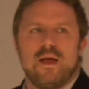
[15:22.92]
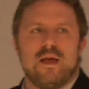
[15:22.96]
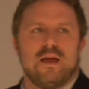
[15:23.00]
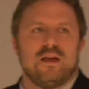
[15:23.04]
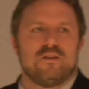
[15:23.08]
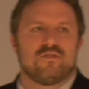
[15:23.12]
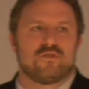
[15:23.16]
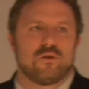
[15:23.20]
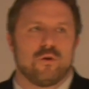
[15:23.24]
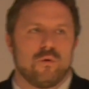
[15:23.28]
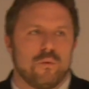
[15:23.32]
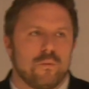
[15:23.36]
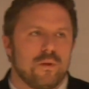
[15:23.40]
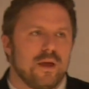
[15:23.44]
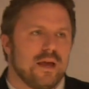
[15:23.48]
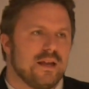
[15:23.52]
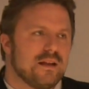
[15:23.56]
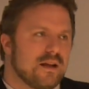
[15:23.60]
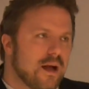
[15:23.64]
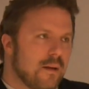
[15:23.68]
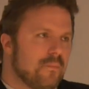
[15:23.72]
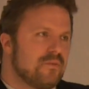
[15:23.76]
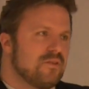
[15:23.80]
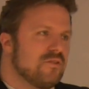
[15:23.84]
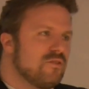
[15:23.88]
So it
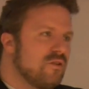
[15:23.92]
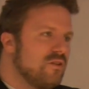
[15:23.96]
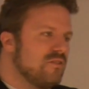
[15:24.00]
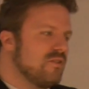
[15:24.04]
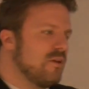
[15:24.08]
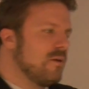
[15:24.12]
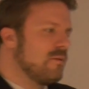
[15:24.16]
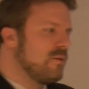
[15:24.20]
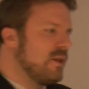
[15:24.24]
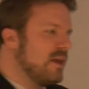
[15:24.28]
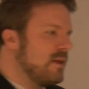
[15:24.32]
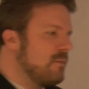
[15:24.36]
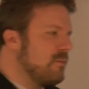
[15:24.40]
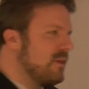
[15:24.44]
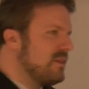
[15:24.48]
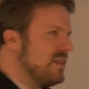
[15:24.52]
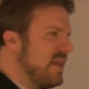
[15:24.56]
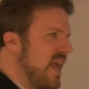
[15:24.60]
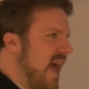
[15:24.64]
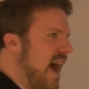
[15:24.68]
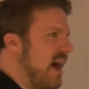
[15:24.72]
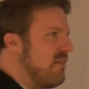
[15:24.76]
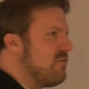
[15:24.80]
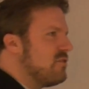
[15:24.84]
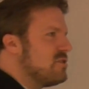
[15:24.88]
turns out like the
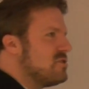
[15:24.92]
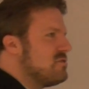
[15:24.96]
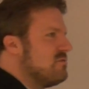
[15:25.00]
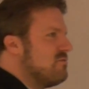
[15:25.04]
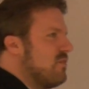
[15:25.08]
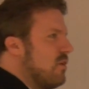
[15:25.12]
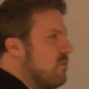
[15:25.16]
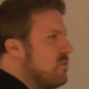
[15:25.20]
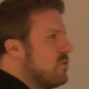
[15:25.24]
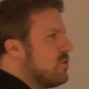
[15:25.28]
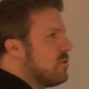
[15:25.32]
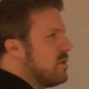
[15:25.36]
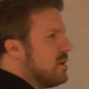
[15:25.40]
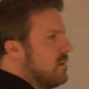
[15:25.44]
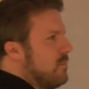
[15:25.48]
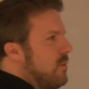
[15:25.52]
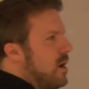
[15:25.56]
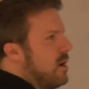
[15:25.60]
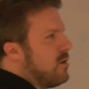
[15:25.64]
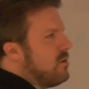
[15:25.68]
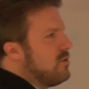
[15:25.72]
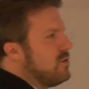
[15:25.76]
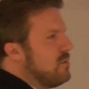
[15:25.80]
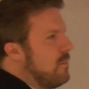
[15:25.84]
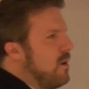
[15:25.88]
average voter in a
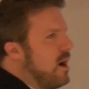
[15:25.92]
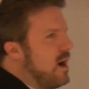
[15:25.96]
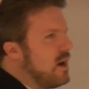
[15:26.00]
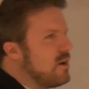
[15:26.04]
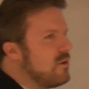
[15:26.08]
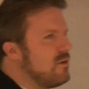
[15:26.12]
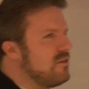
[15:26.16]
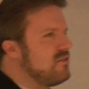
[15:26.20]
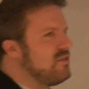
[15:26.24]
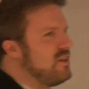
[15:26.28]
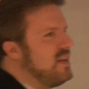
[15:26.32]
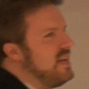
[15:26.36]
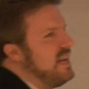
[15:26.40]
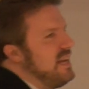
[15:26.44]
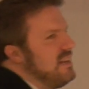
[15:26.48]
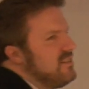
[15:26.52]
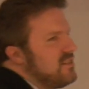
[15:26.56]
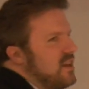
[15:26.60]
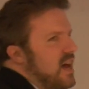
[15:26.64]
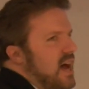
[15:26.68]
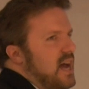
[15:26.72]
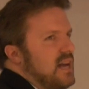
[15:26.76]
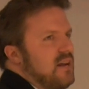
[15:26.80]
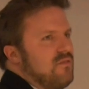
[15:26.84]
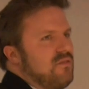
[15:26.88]
modern democracy is
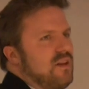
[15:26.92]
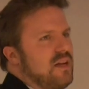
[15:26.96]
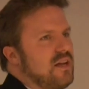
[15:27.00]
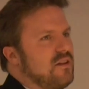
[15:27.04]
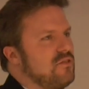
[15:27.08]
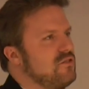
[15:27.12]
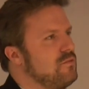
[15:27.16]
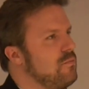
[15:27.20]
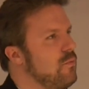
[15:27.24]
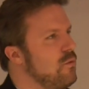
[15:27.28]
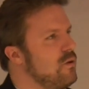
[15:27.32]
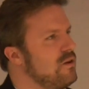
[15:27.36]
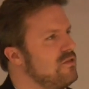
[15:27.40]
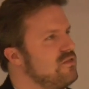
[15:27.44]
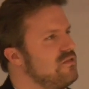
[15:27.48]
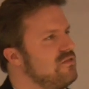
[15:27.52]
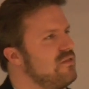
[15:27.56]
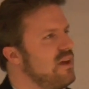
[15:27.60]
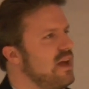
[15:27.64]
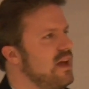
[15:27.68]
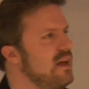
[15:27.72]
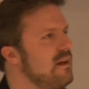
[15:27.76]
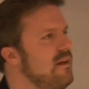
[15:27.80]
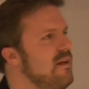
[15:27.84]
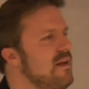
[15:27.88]
kind of like a sports
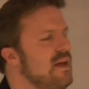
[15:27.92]
fan.